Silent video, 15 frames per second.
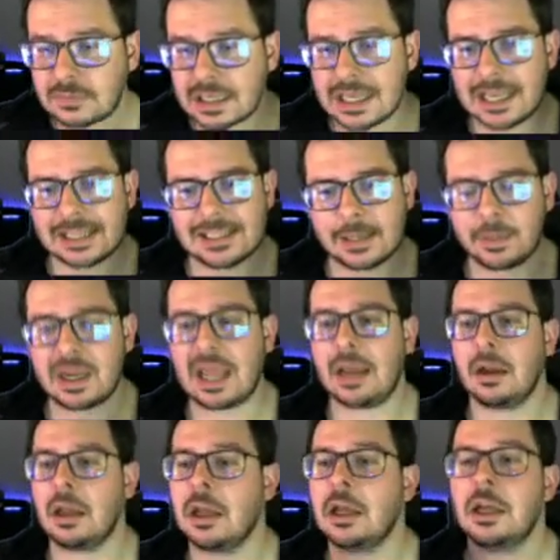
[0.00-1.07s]
Intimidate,
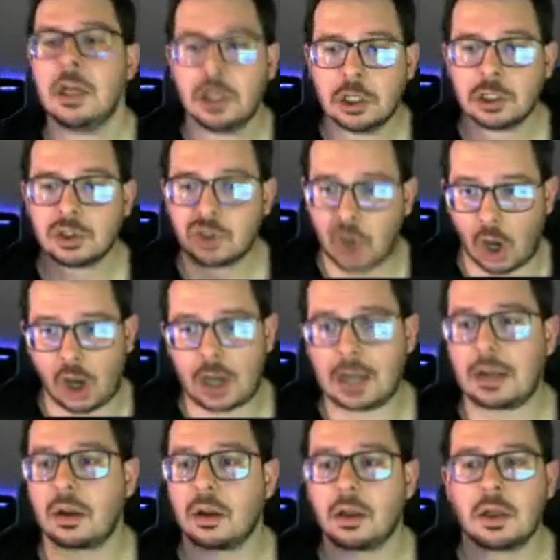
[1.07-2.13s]
taunt,
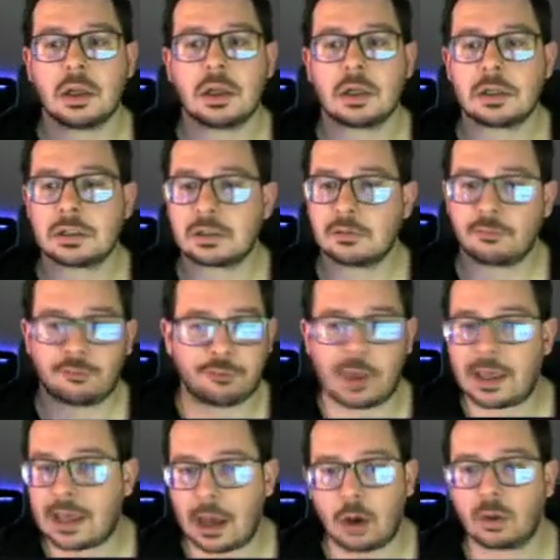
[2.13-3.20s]

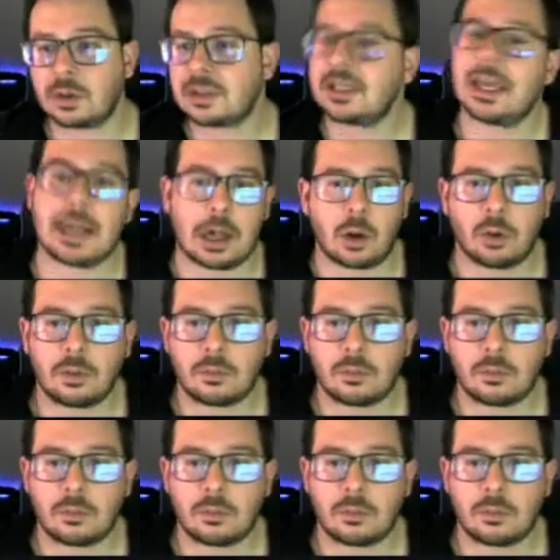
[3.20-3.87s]
fake out, get out.